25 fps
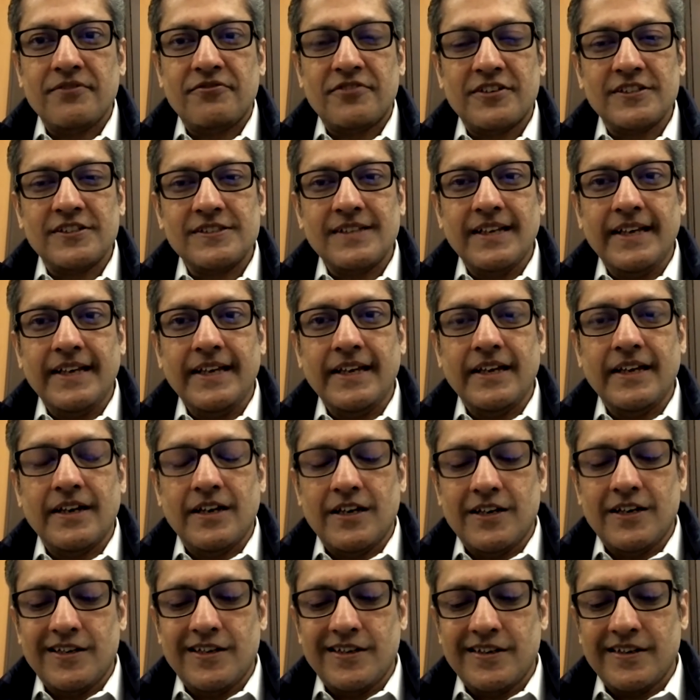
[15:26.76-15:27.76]
firstly,
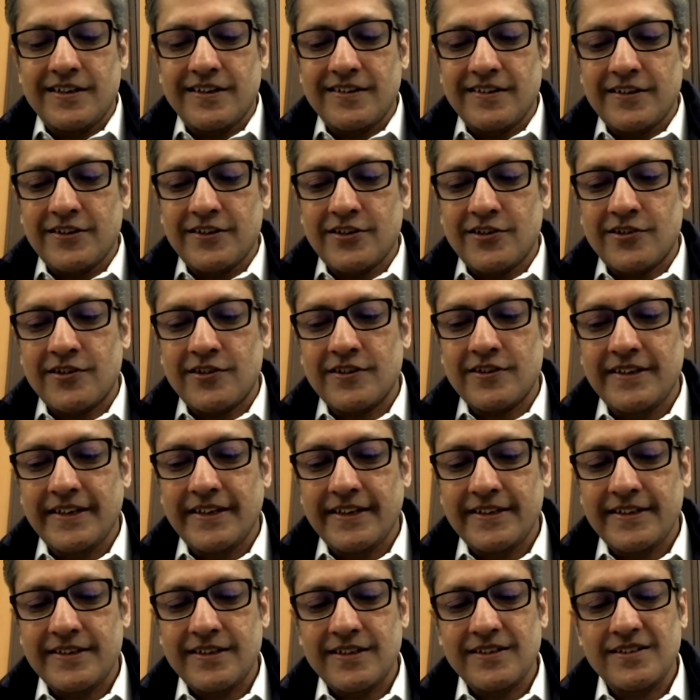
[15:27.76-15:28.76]
your
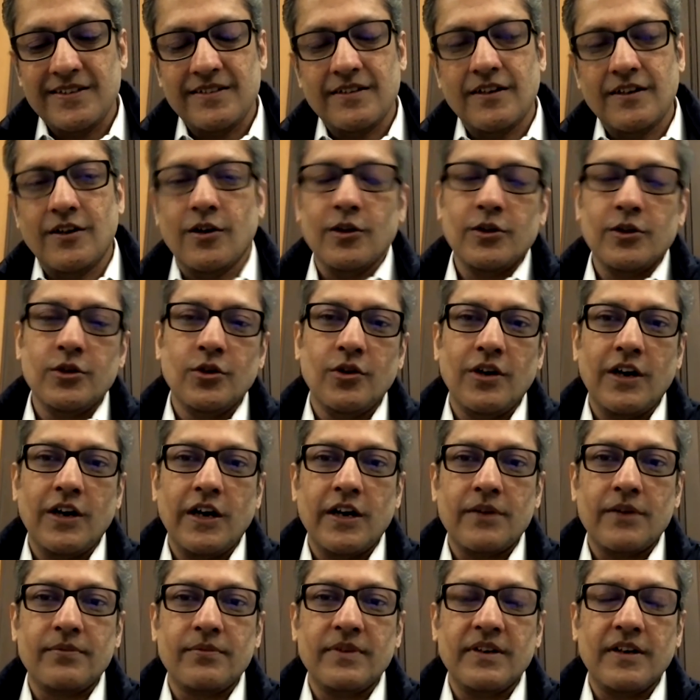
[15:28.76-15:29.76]
data, although
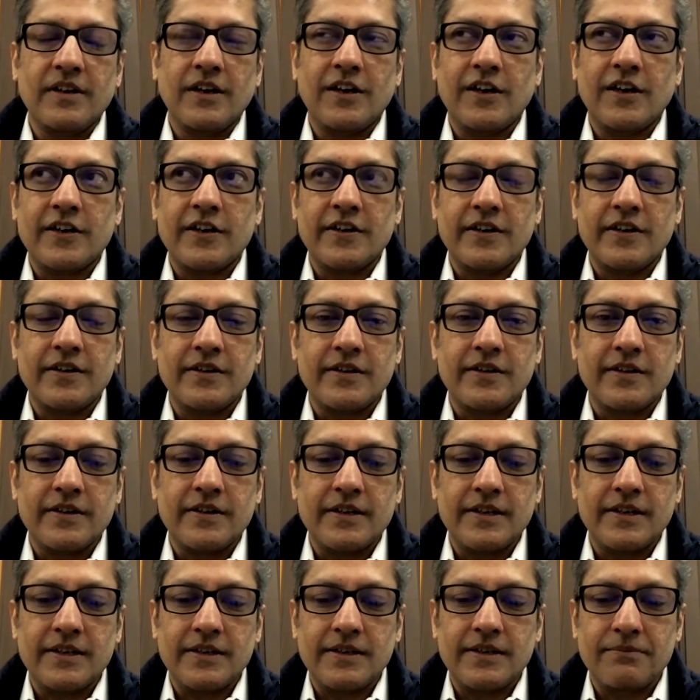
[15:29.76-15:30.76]

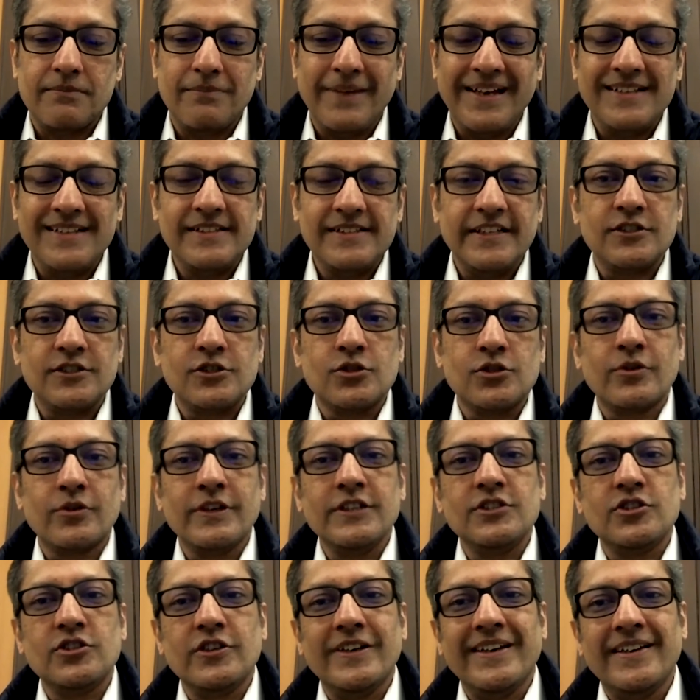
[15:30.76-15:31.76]
our basic
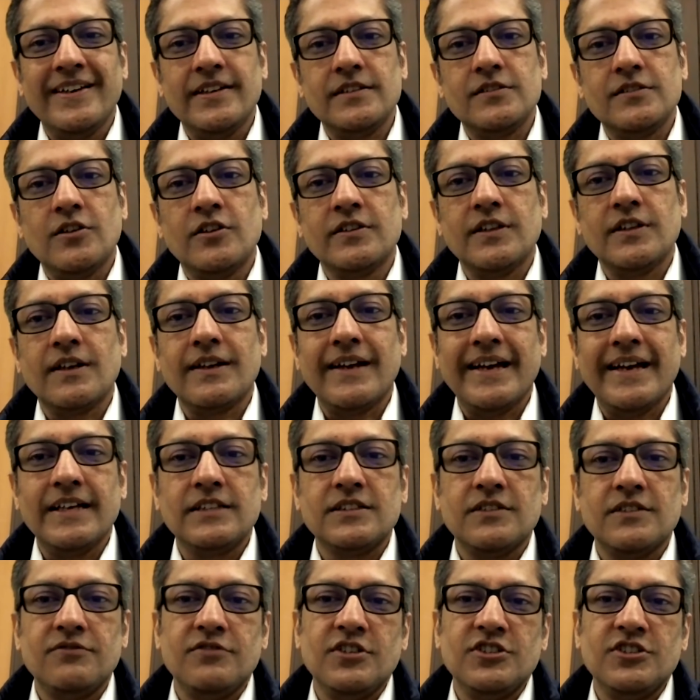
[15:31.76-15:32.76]
storage is on the
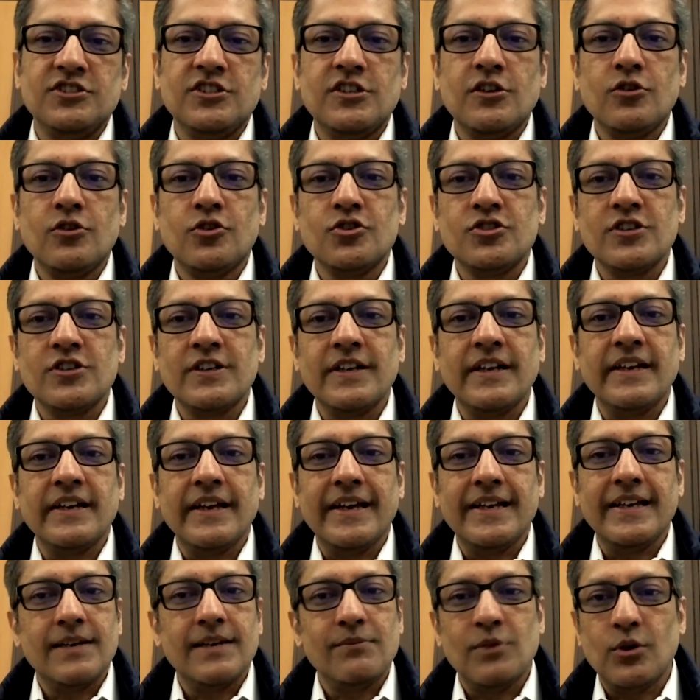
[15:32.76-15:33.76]
likes of DigitalOcean and
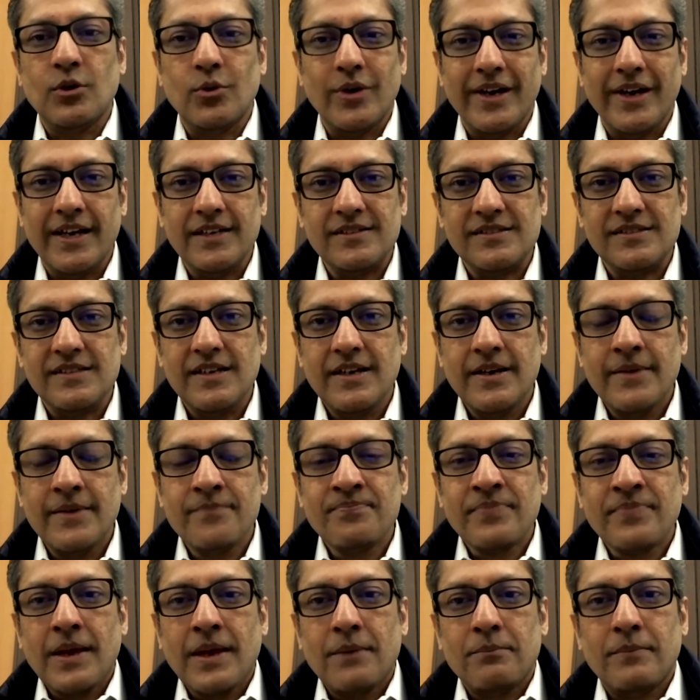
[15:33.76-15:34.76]
AWS,
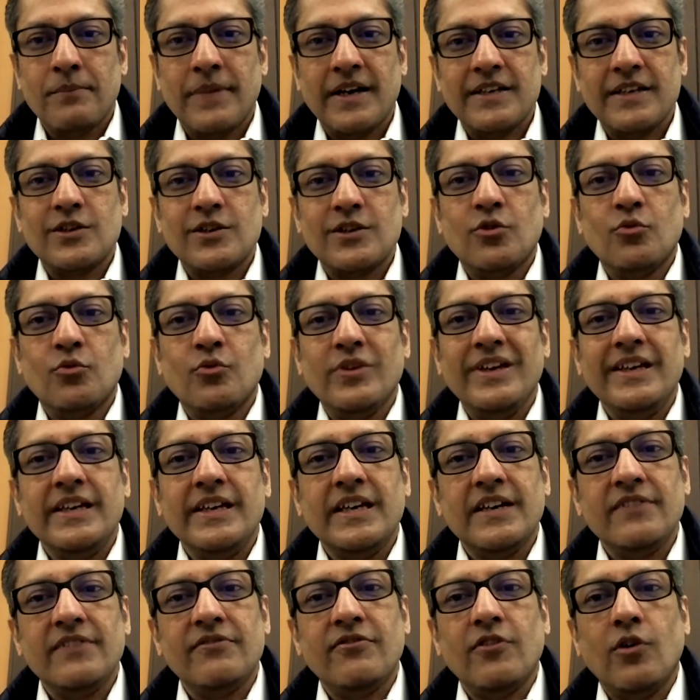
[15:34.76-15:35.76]
but we
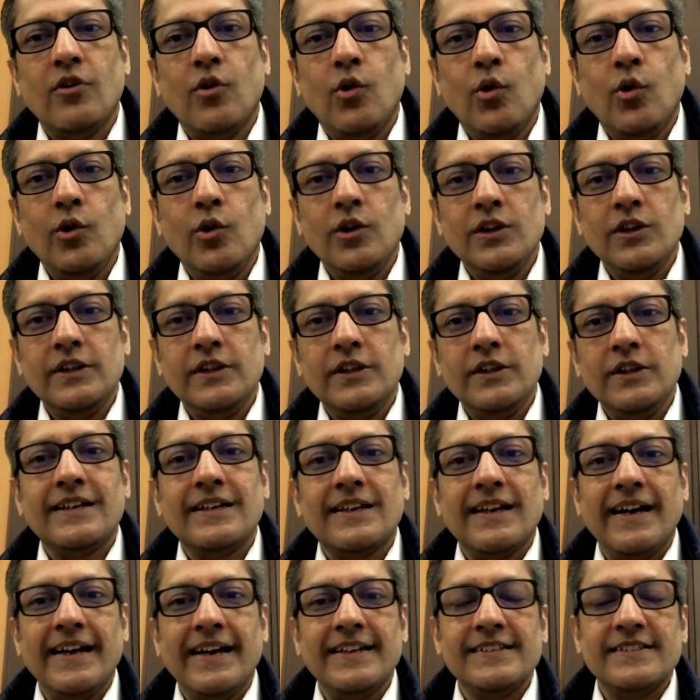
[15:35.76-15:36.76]
give all the
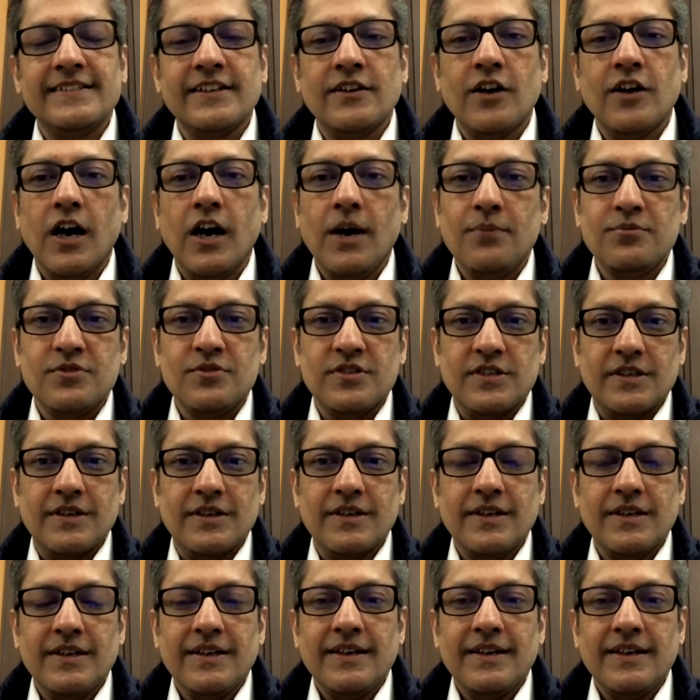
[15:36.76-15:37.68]
clients an option.